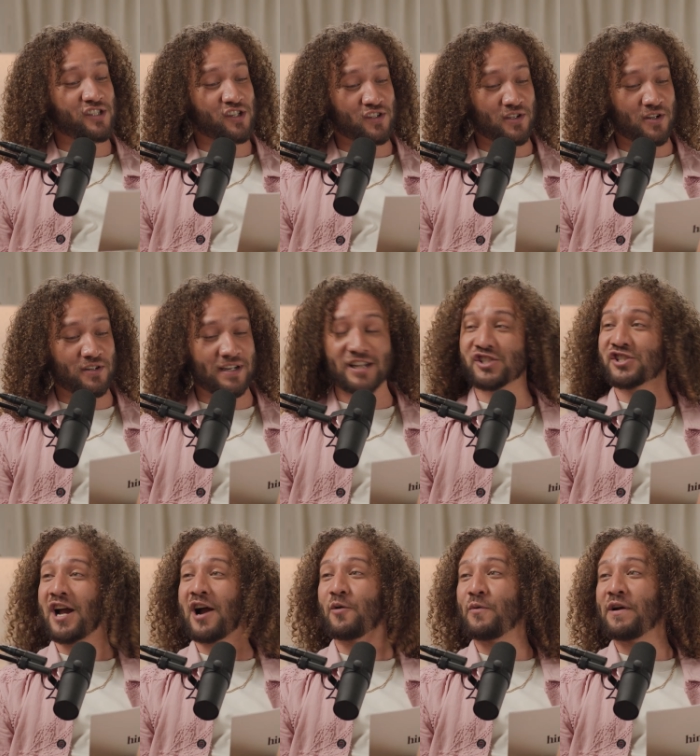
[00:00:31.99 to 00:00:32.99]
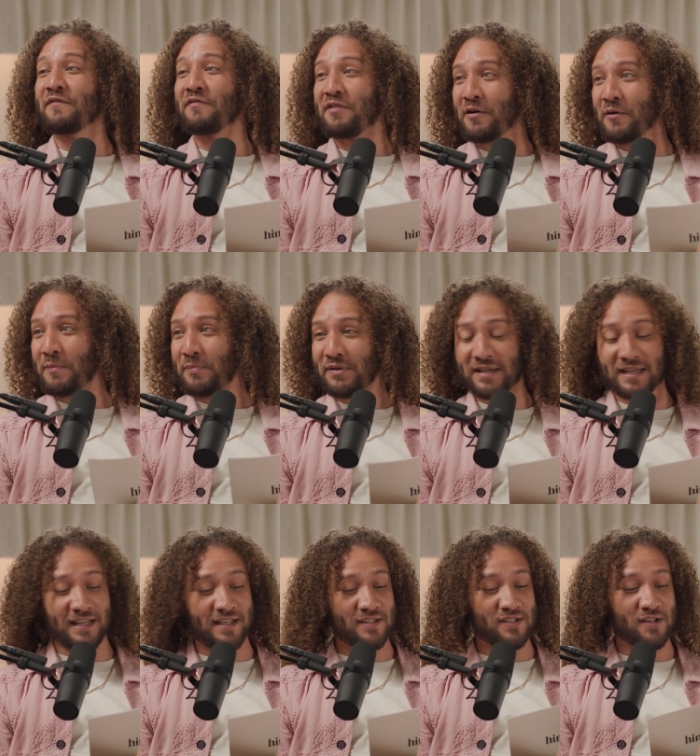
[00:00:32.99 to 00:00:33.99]
just learned that shockwave therapy
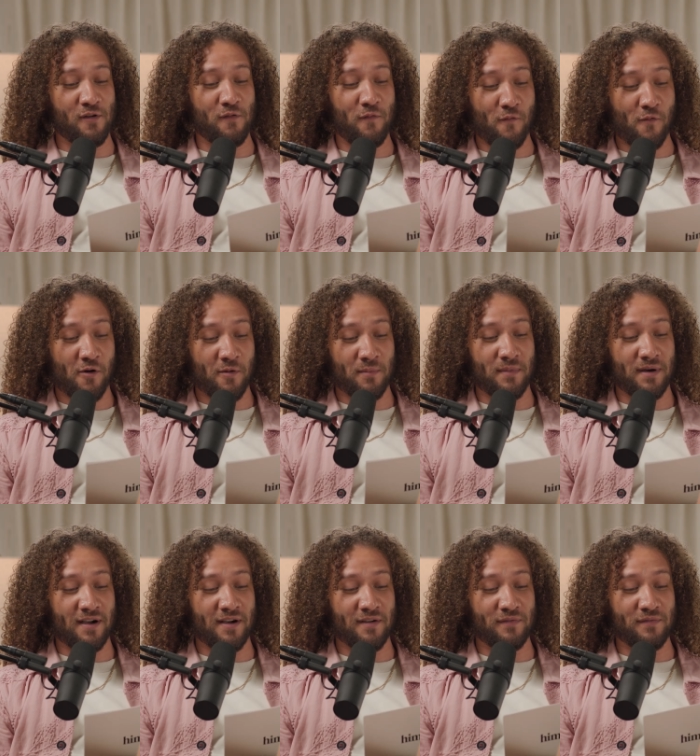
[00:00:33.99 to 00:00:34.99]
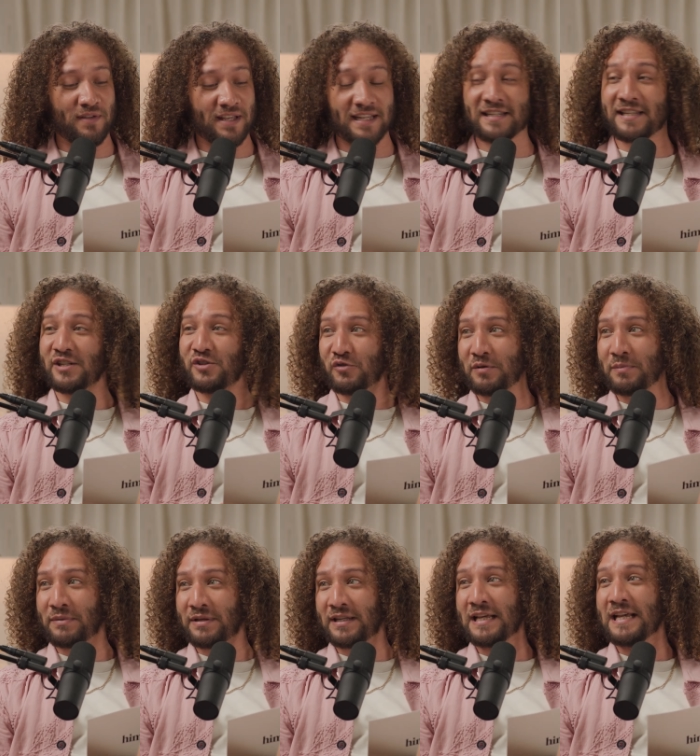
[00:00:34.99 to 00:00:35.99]
is a form of ED
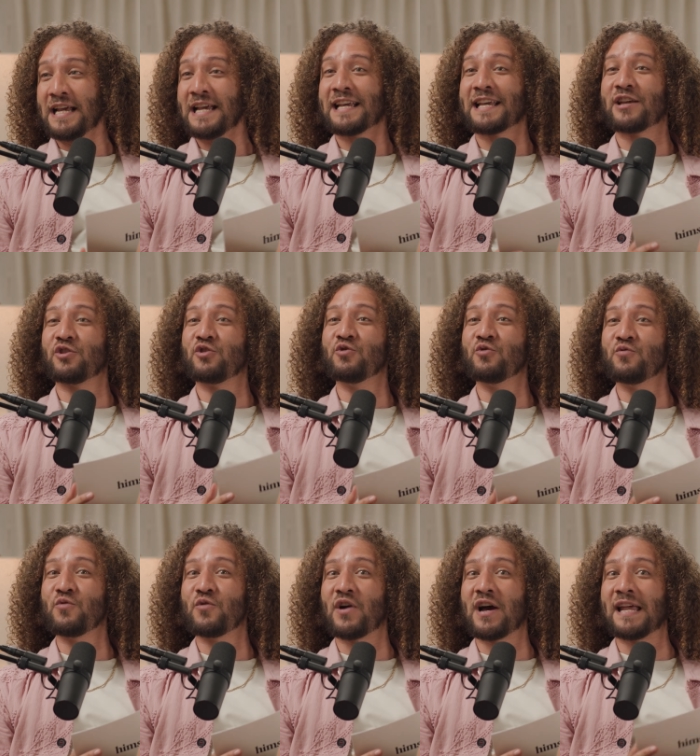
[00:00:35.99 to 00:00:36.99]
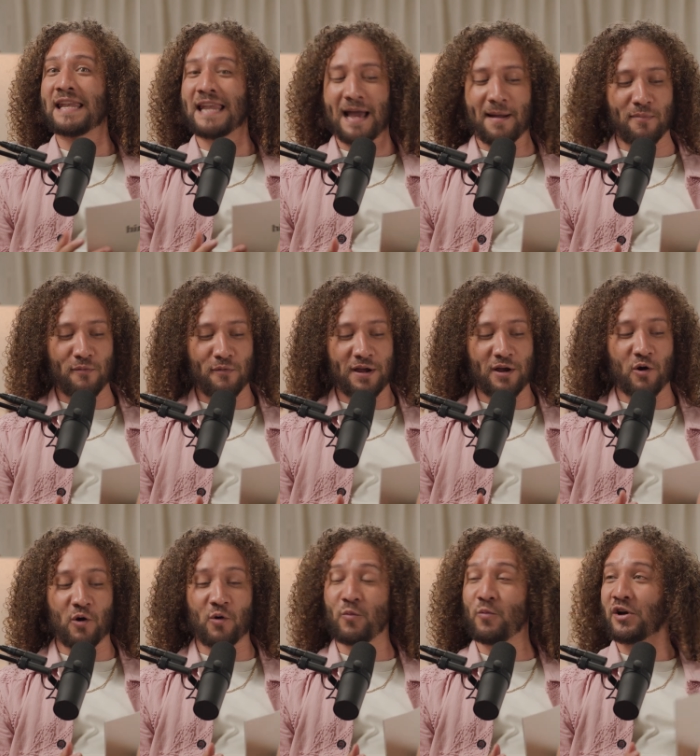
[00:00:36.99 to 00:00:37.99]
treatment. Can you elaborate
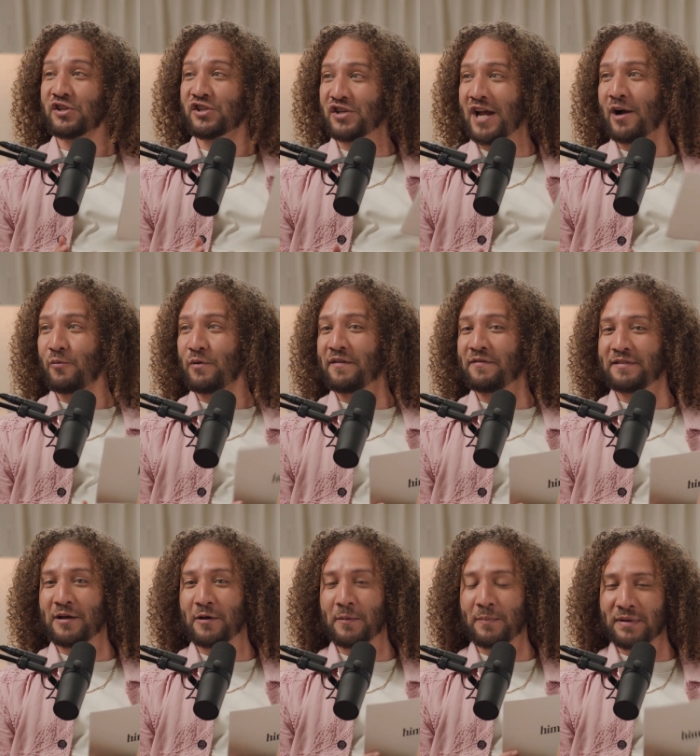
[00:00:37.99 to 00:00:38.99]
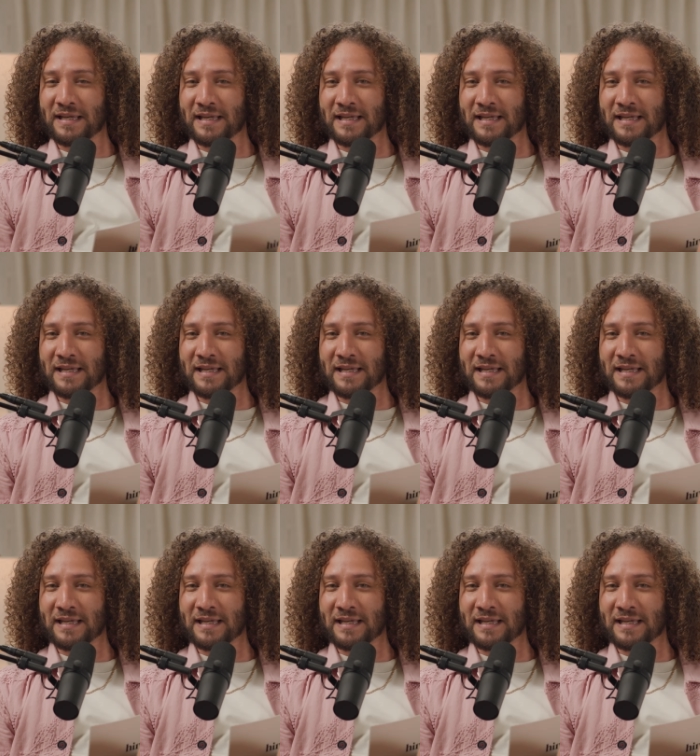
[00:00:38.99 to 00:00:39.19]
on what shockwave therapy